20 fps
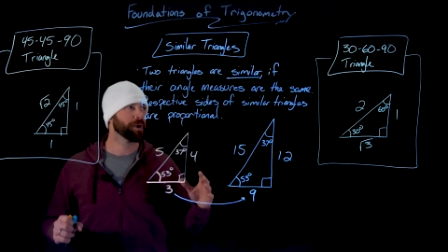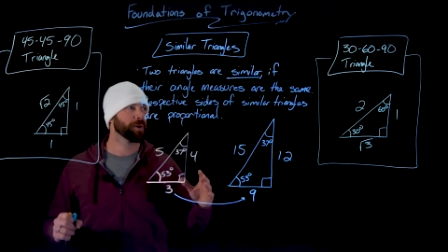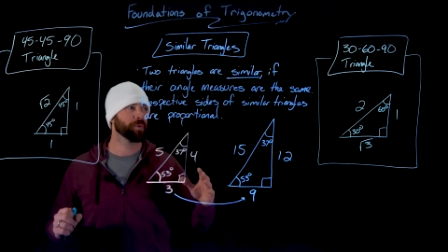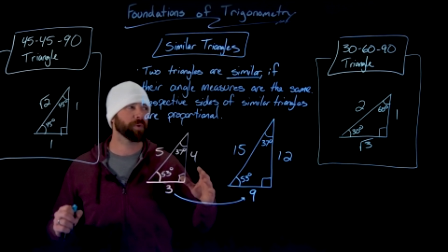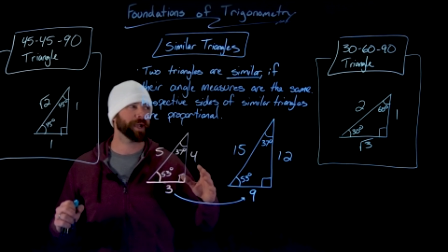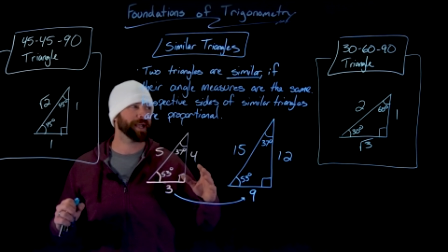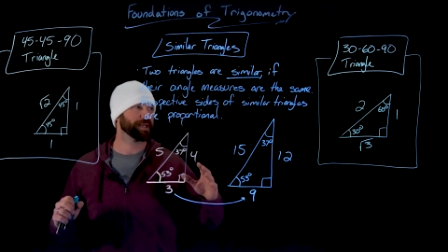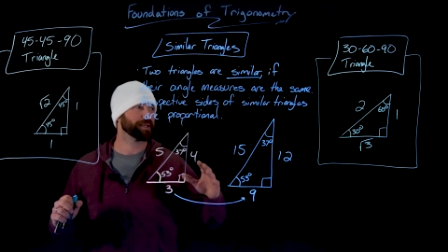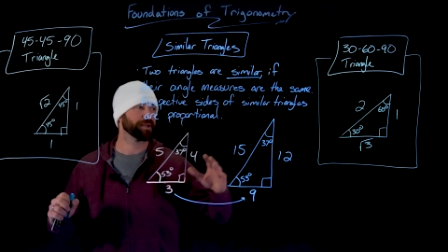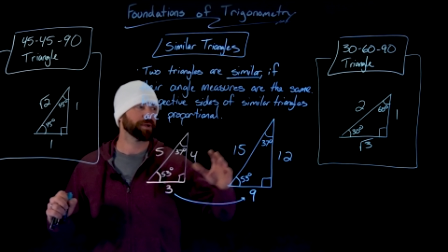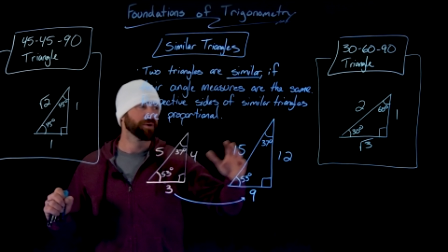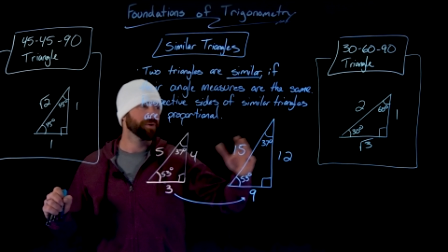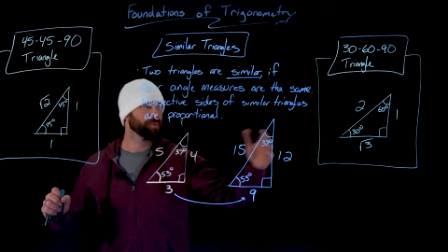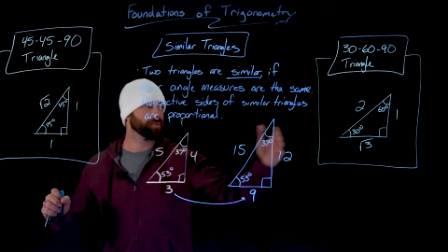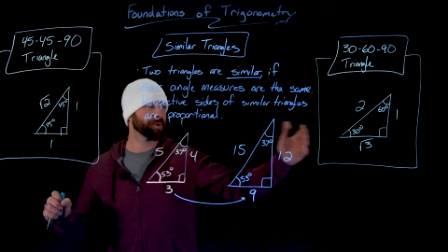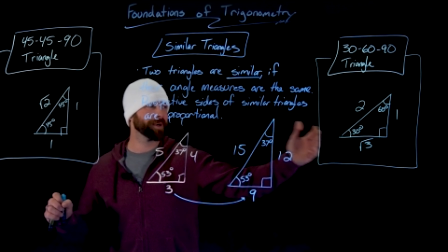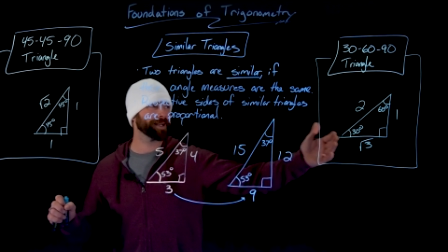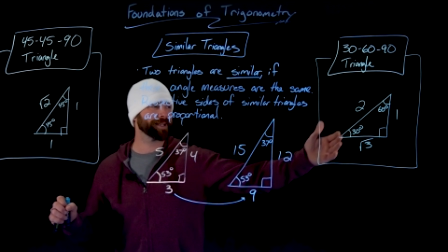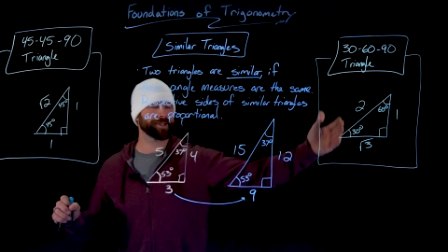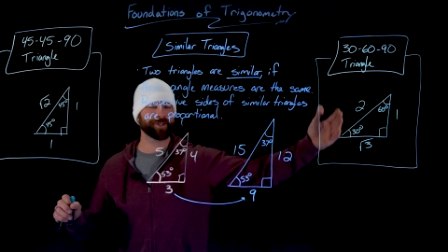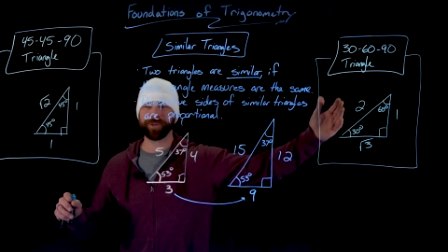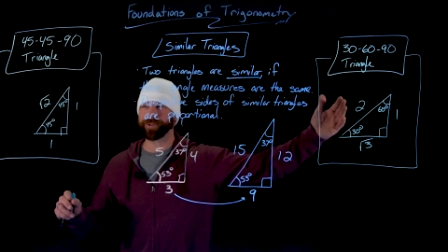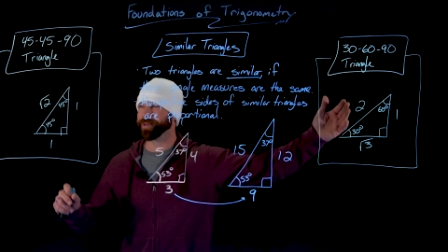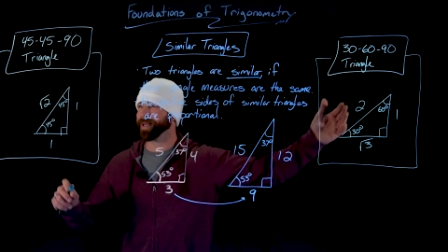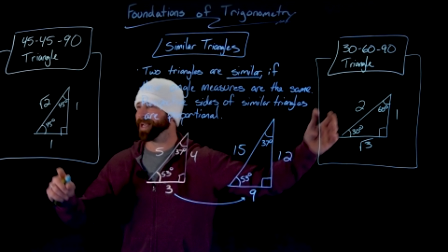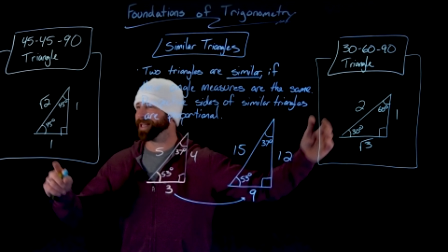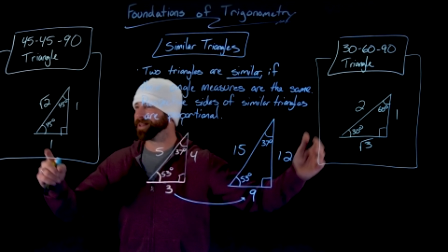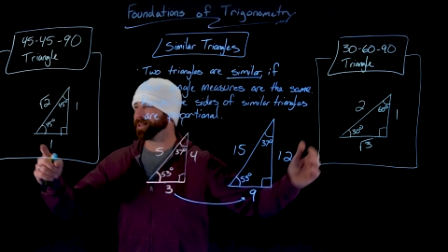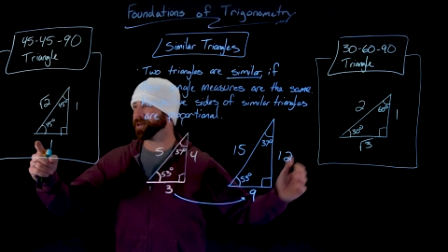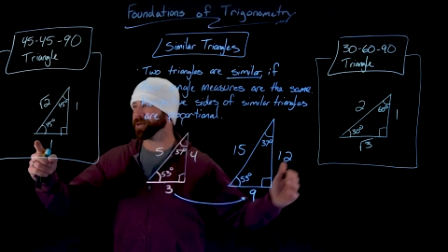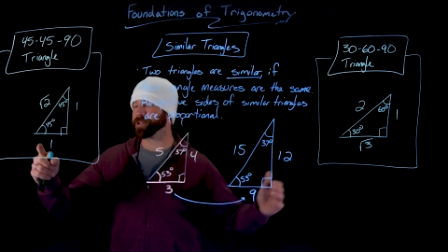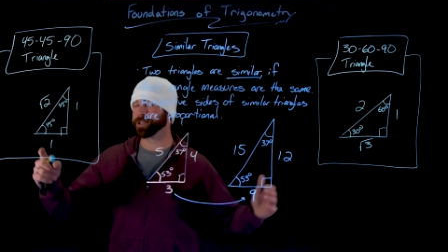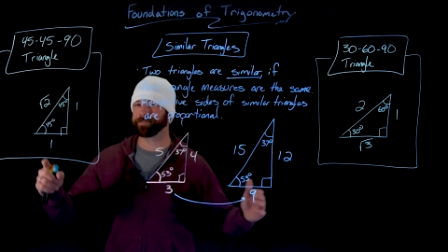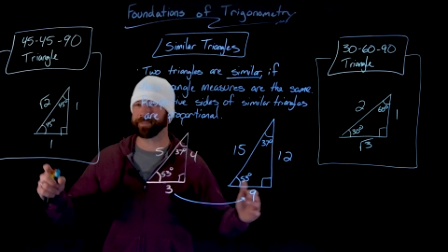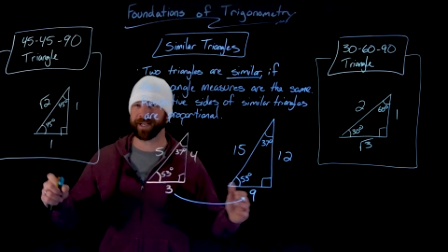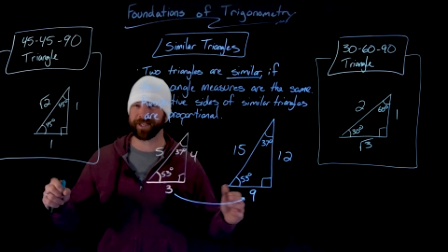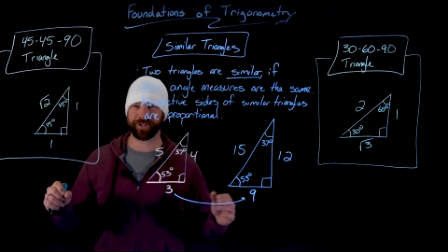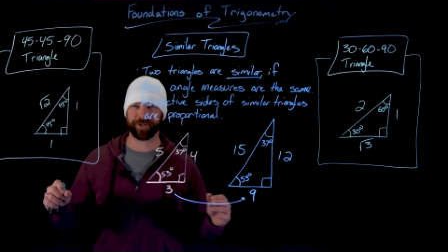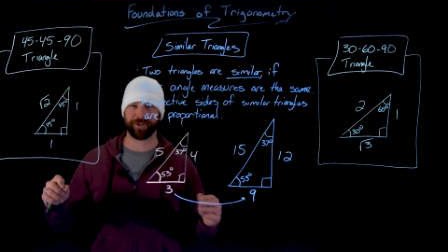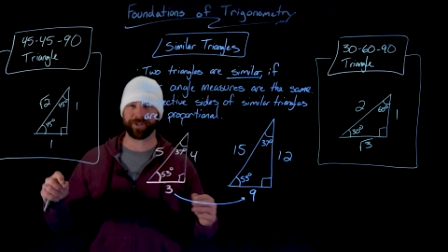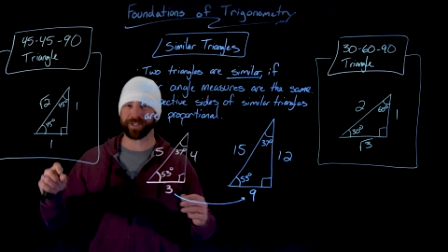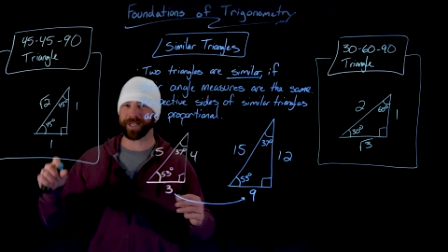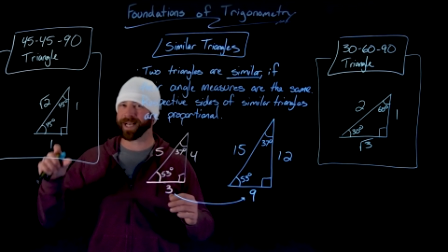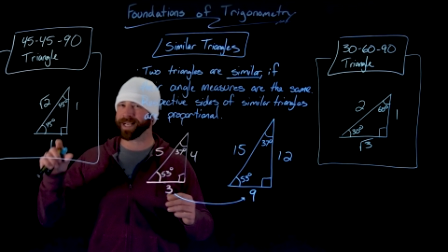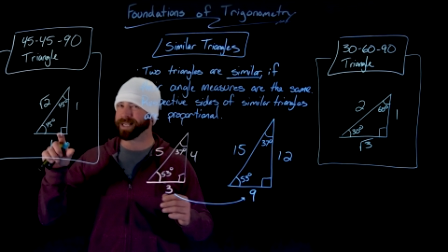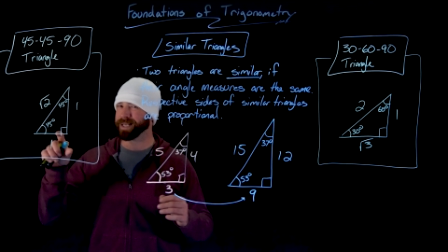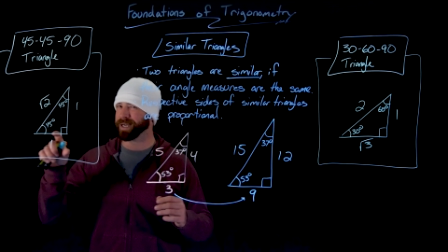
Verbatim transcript: wait, where did you get those measures? I